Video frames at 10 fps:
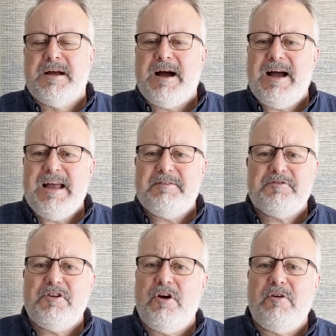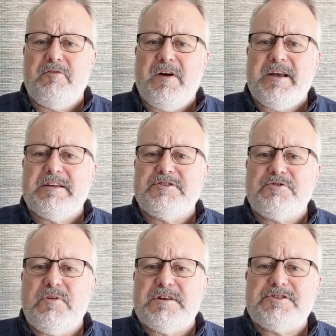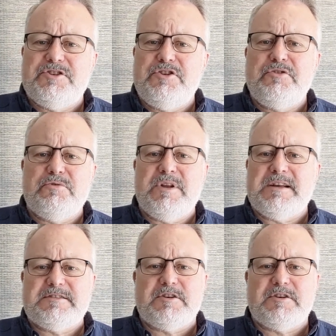I have to know if I can trust you not to